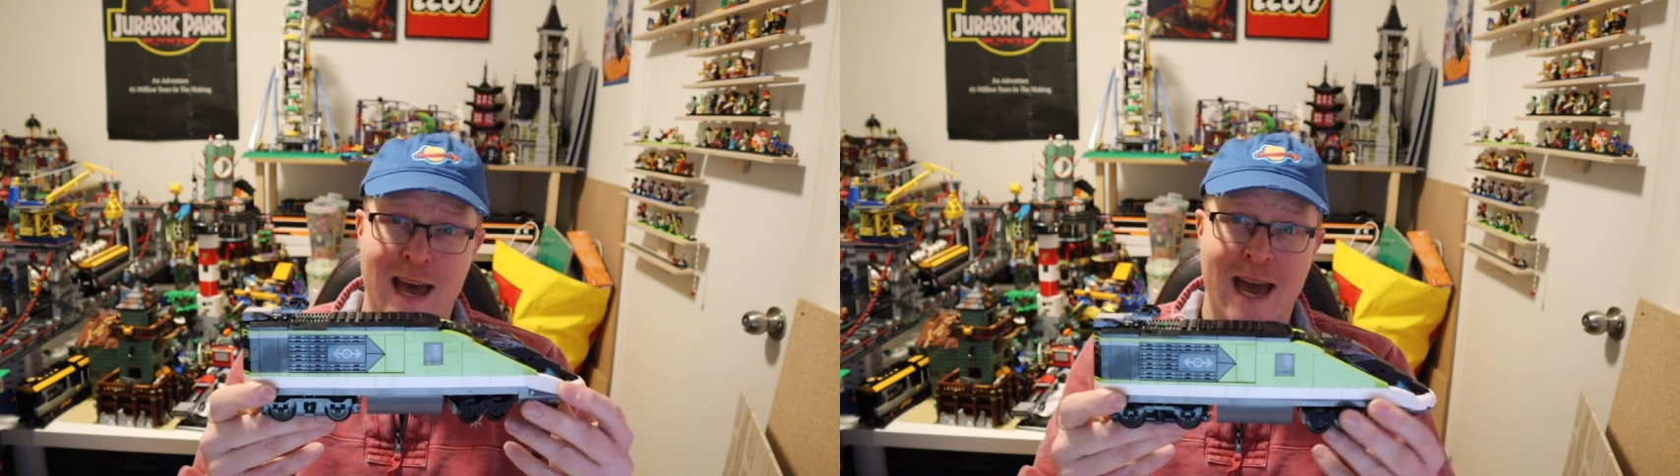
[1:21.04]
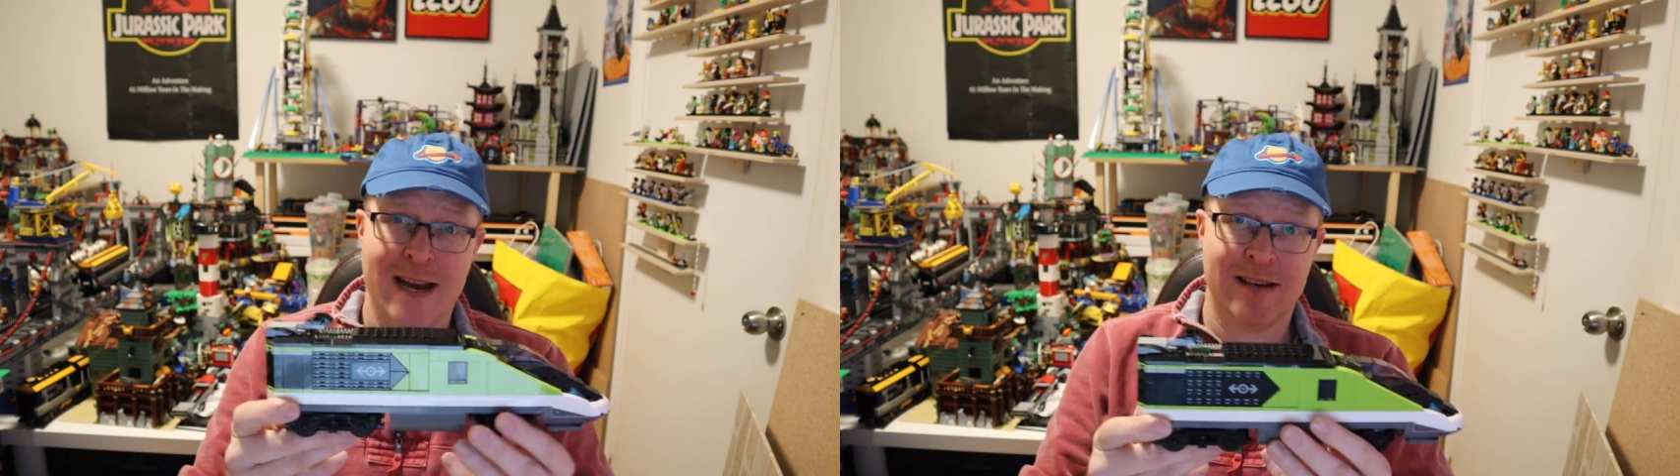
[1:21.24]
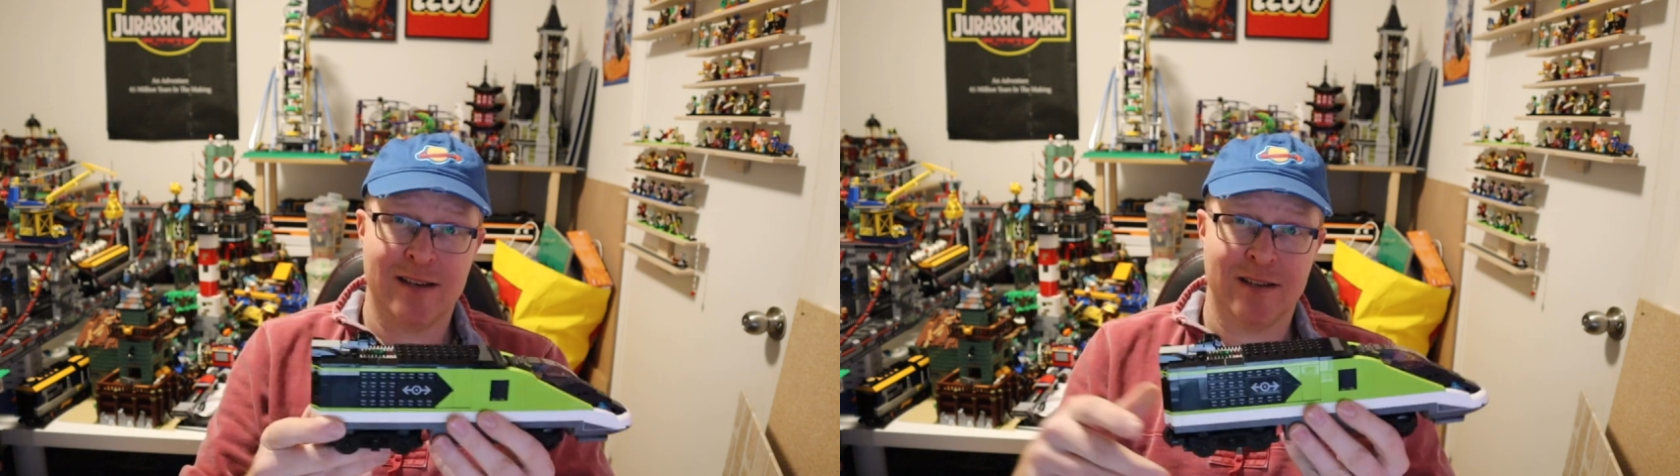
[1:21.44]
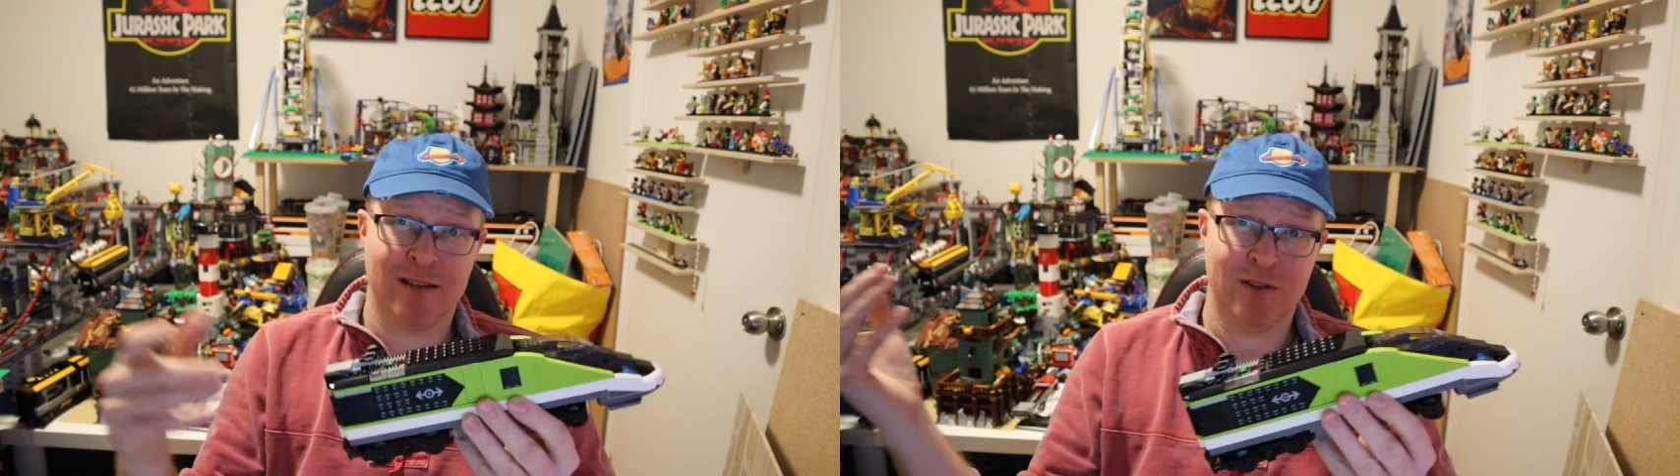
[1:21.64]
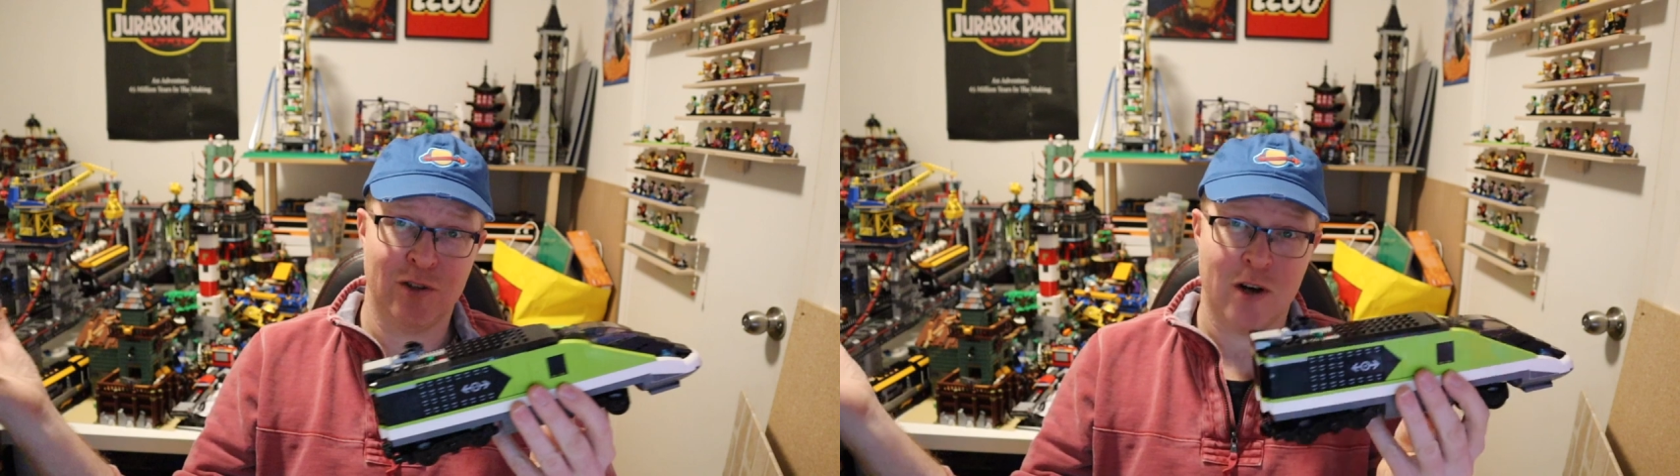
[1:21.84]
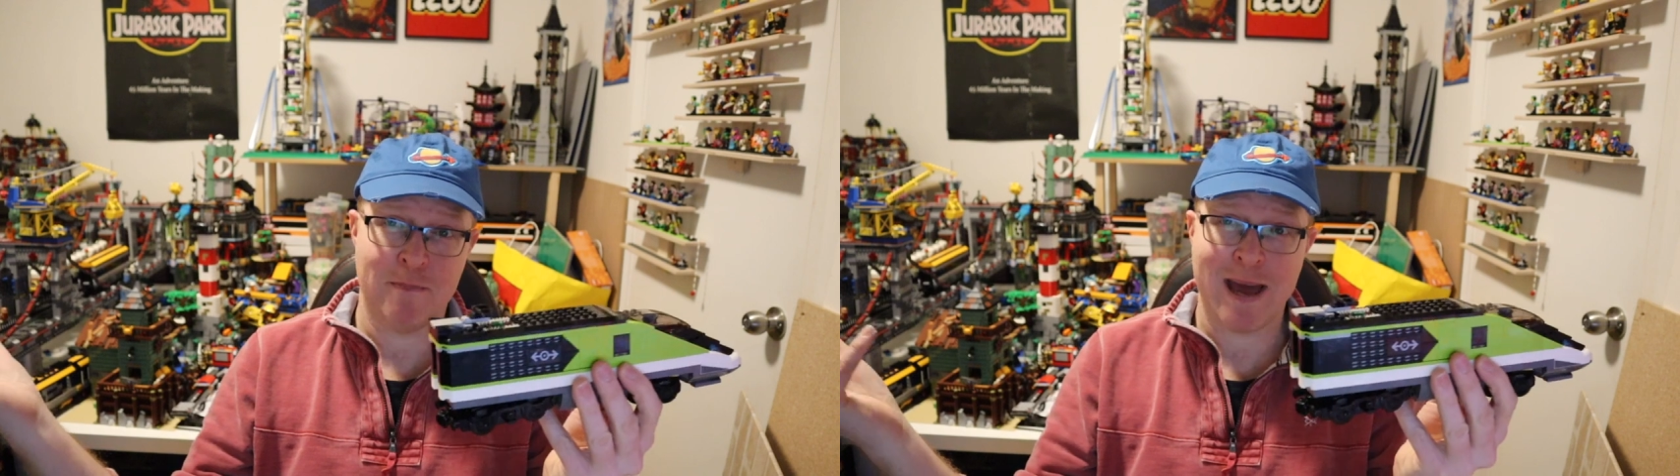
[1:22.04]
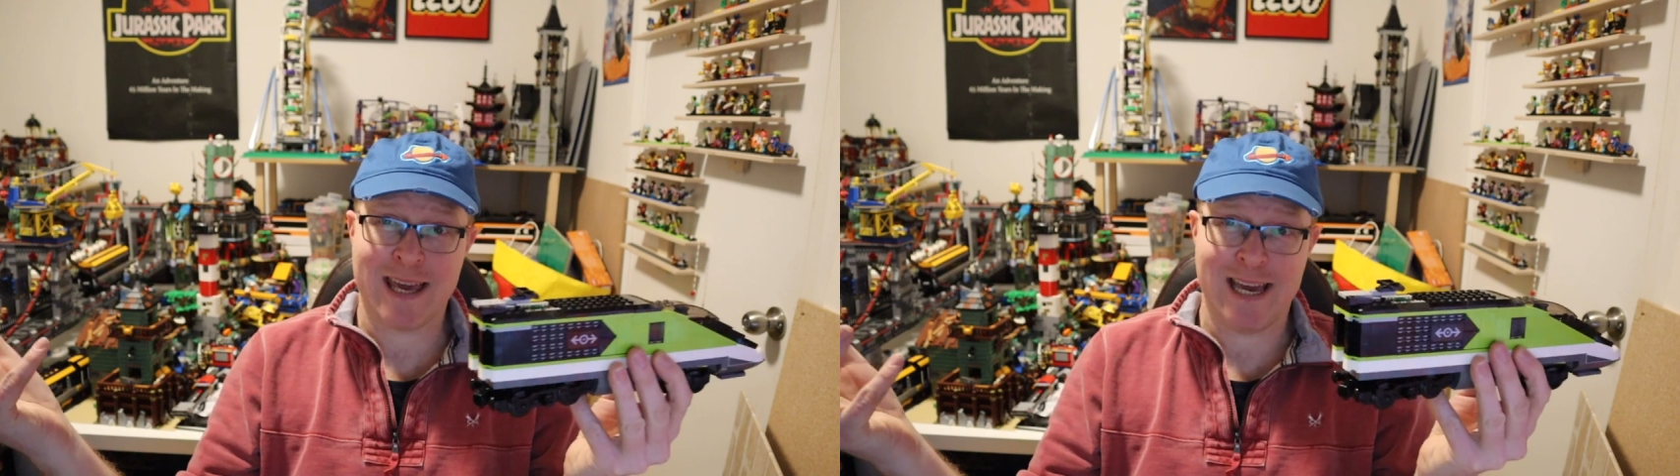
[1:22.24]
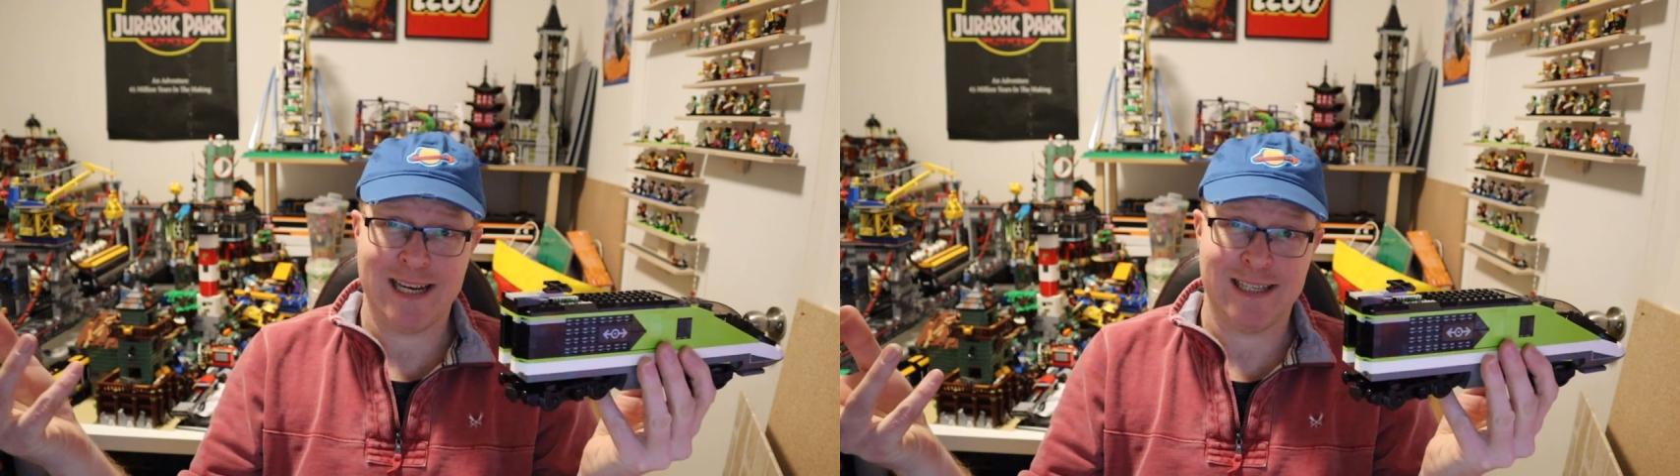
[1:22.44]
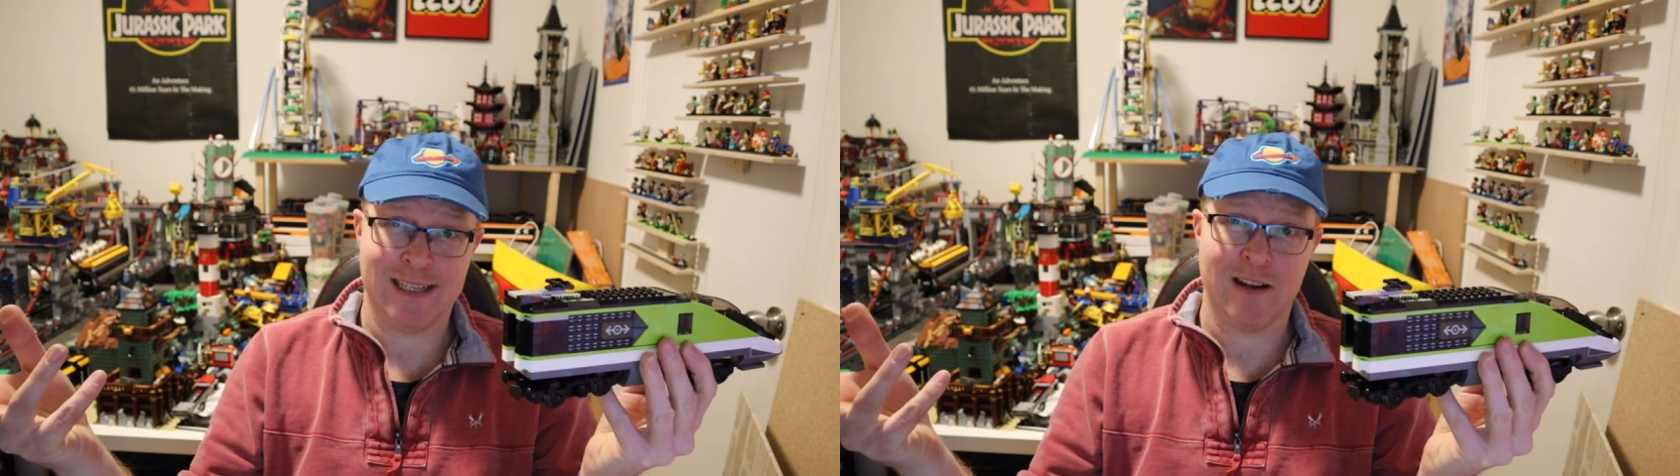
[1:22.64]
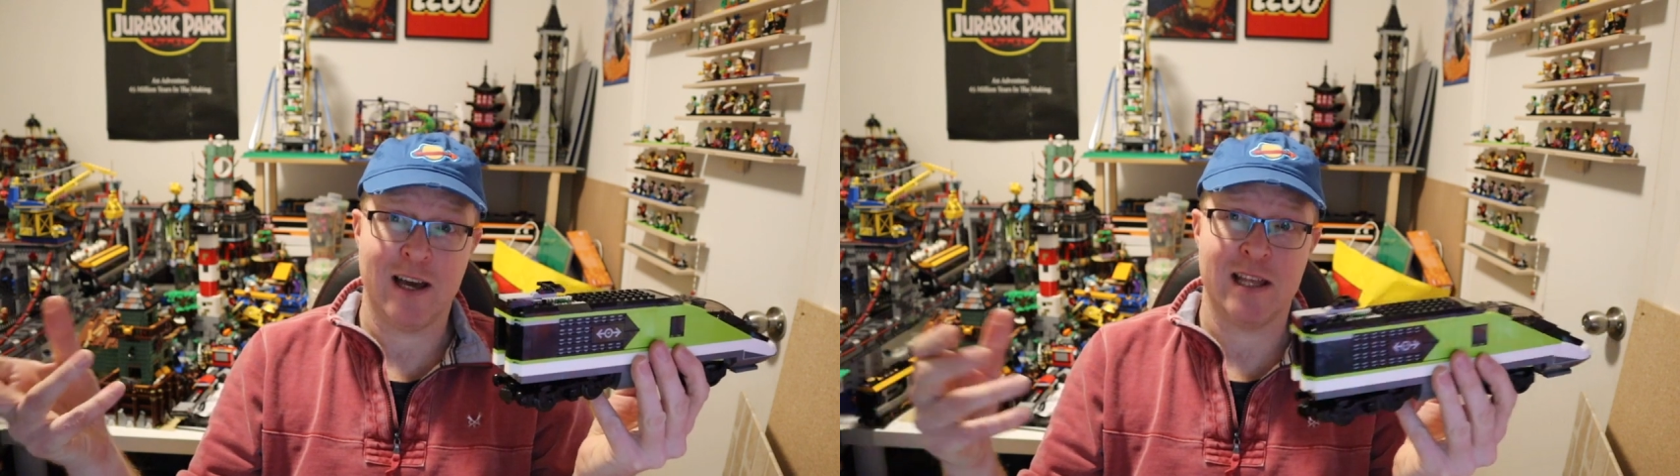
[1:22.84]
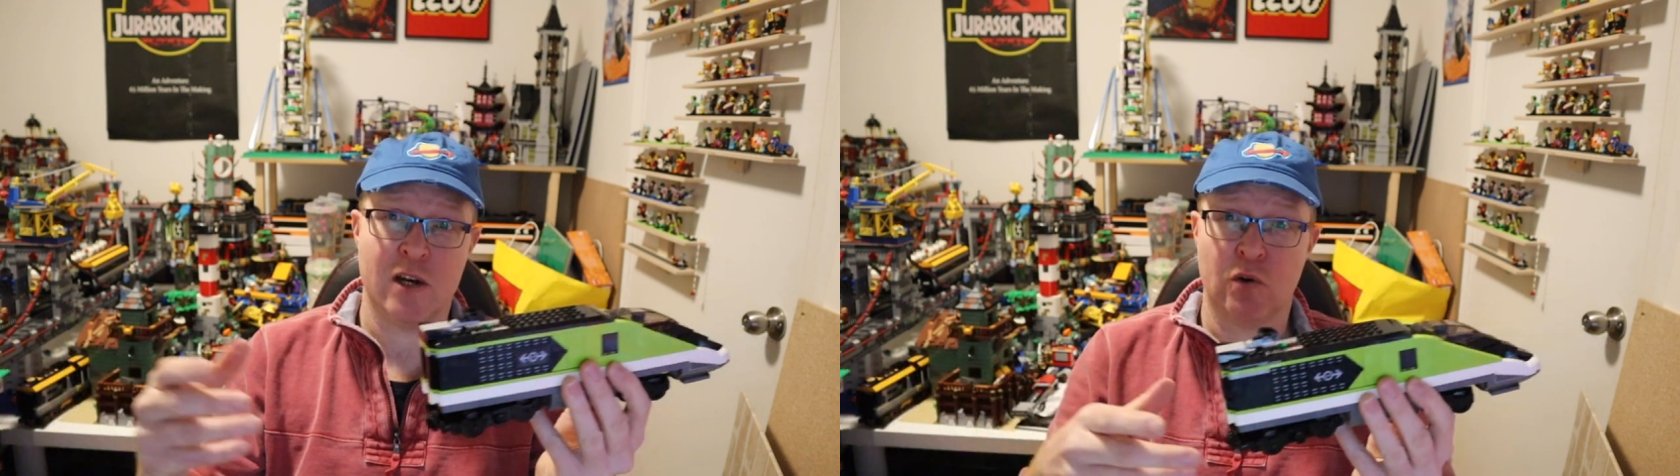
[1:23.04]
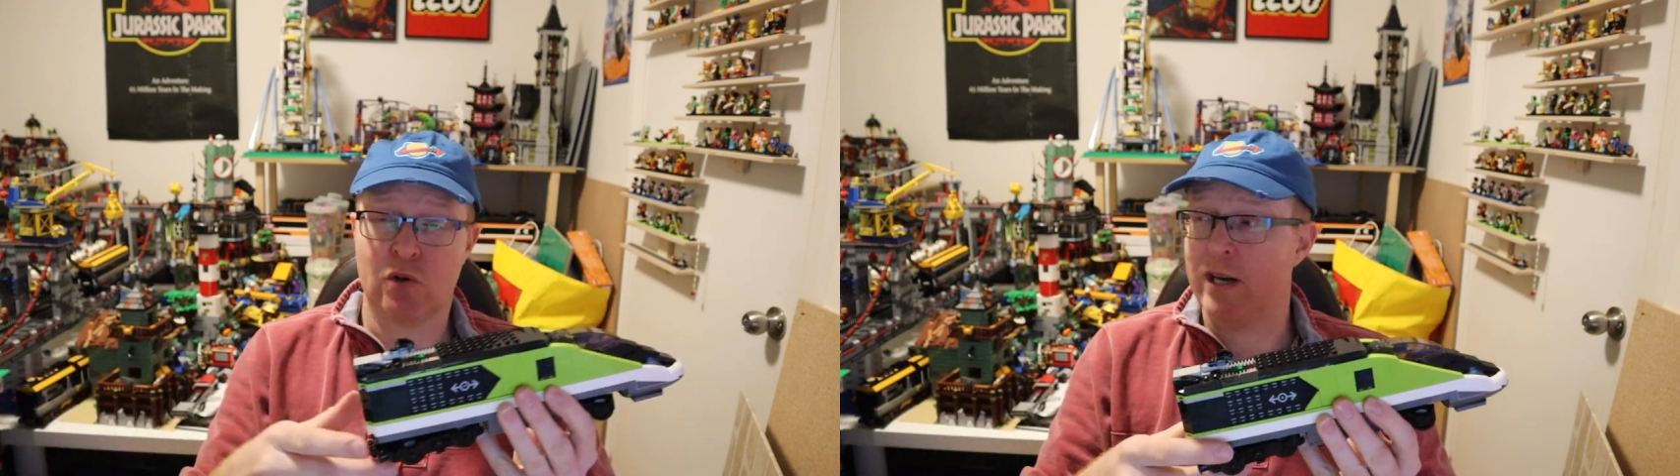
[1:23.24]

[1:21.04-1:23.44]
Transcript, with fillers: and not a back engine like the old